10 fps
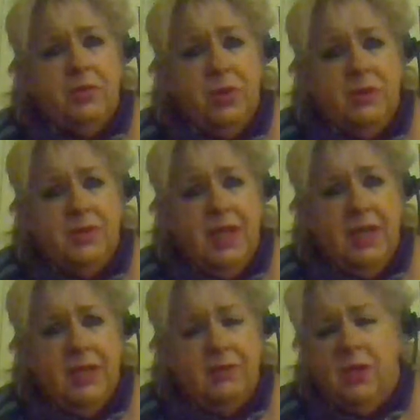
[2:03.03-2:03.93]
Prozac,
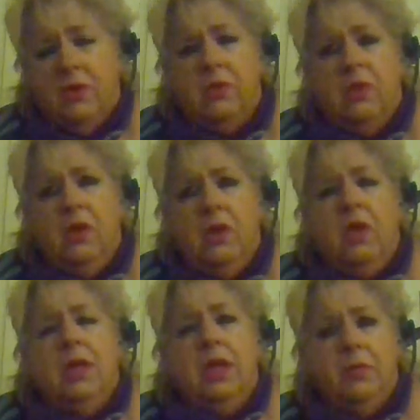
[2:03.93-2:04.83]

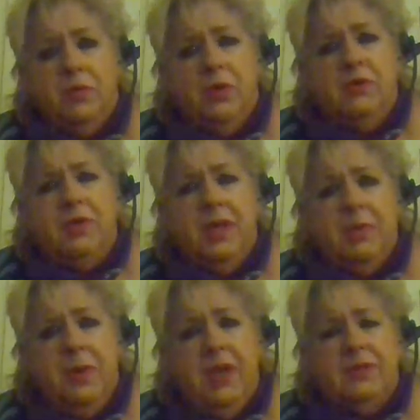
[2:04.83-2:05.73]

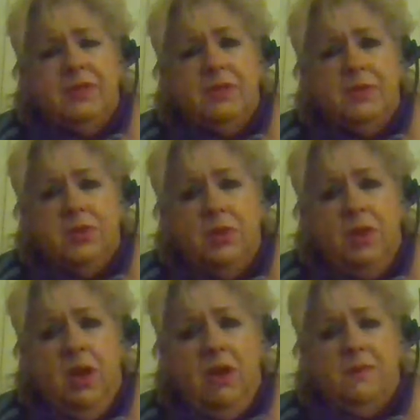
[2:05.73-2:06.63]
Paxil, and
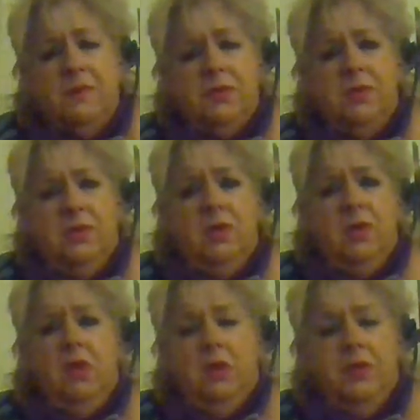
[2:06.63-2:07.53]
Zoloft.
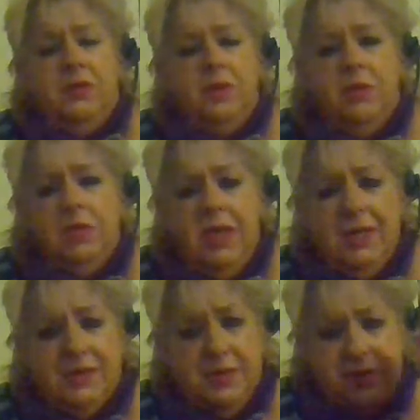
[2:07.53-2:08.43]
Those are the only
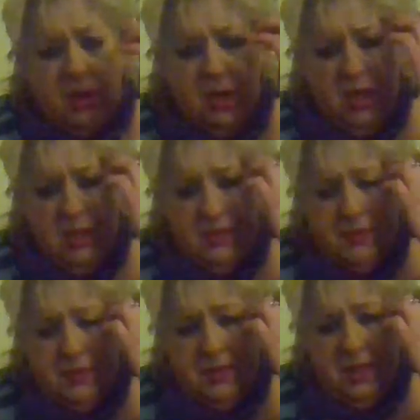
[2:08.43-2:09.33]
SSRIs
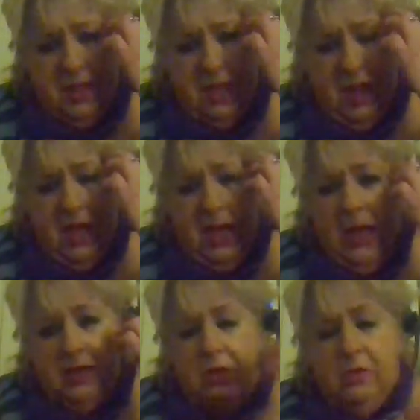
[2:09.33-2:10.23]
that
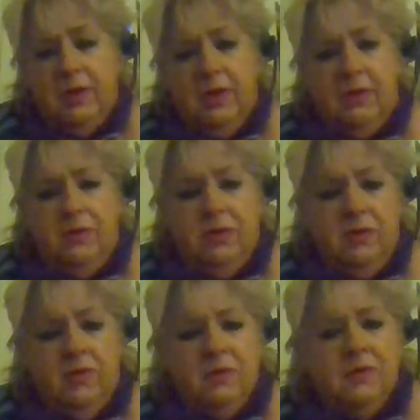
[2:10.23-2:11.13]
I know about.
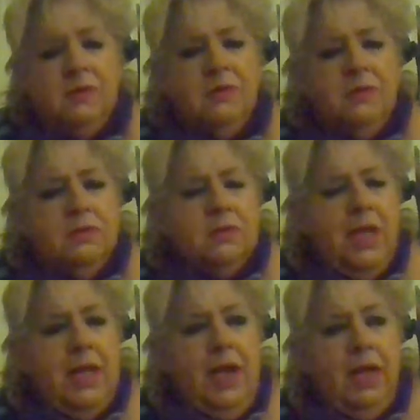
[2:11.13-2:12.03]

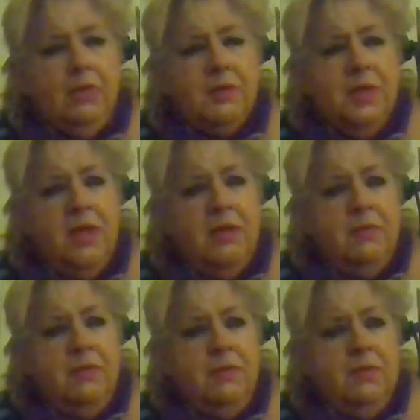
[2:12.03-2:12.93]
And I was
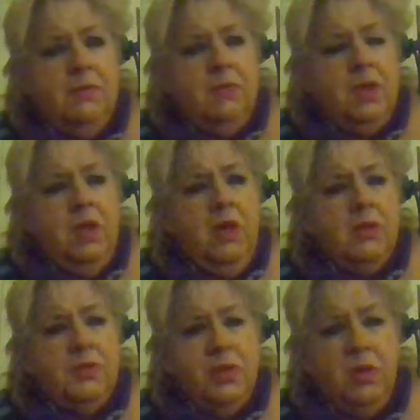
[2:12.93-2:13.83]
on
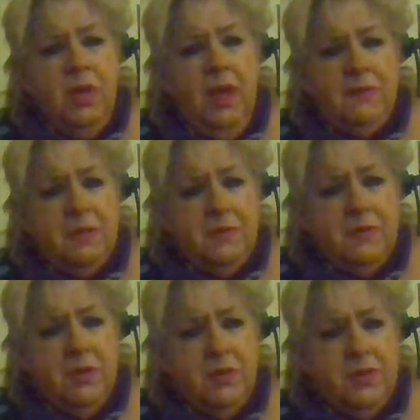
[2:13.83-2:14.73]
Zoloft at
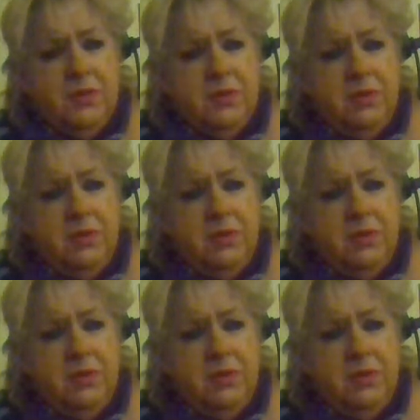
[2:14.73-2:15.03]
first